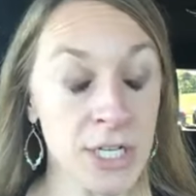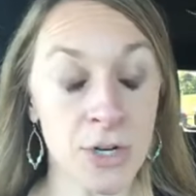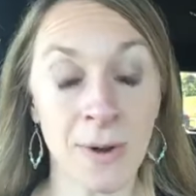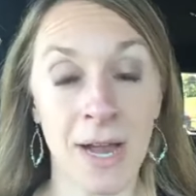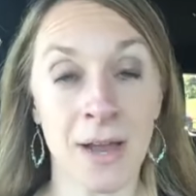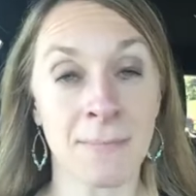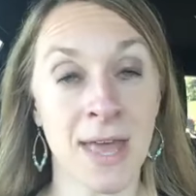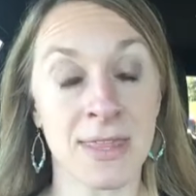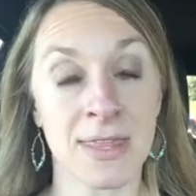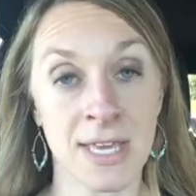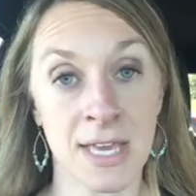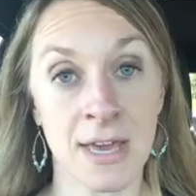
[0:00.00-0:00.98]
going to
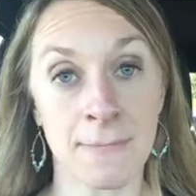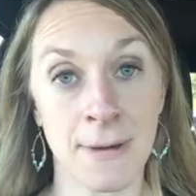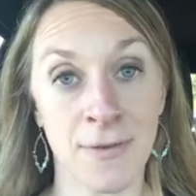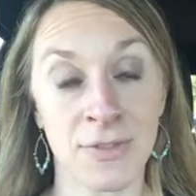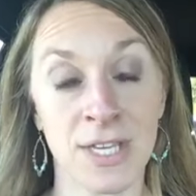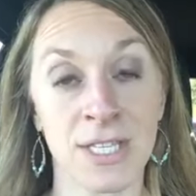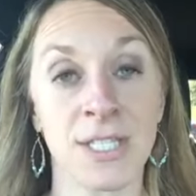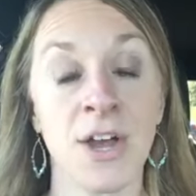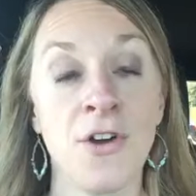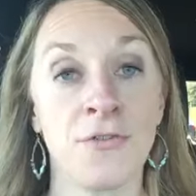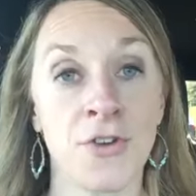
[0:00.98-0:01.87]
recommend thinking about these